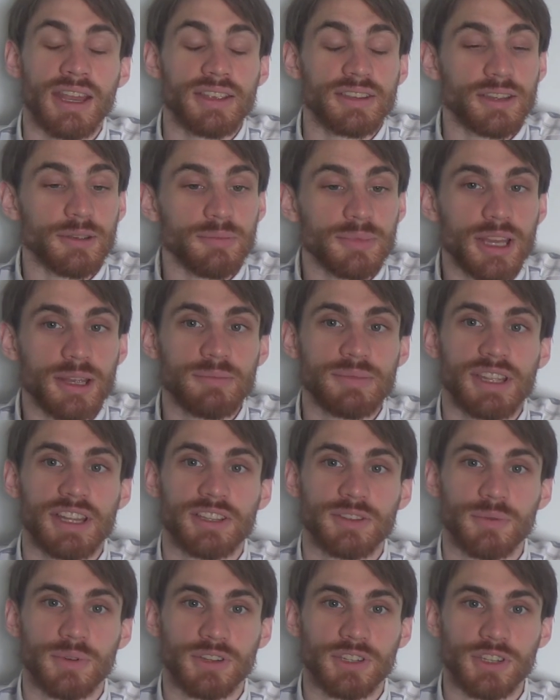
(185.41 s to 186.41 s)
Sometimes
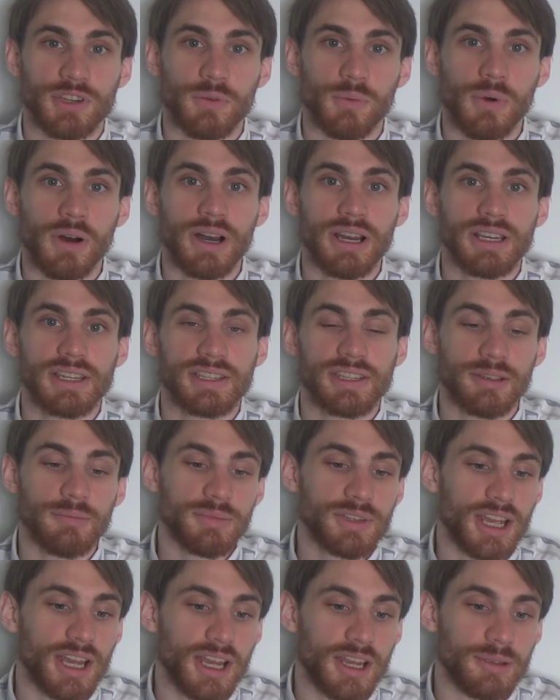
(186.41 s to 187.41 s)
that's what you want,
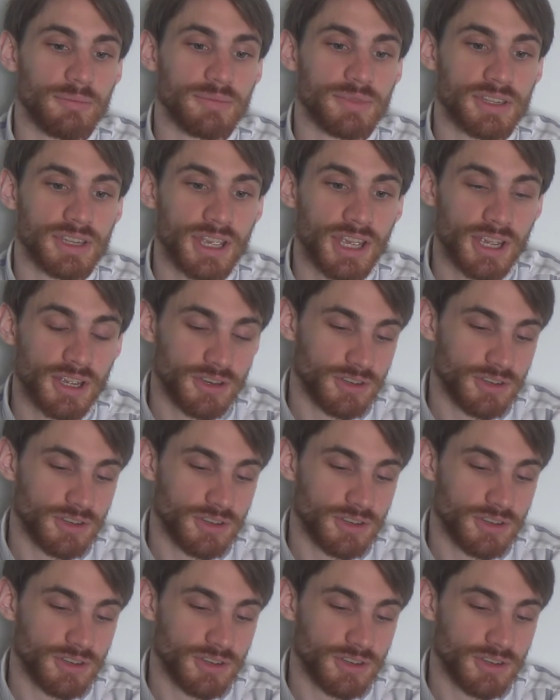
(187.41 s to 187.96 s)
sometimes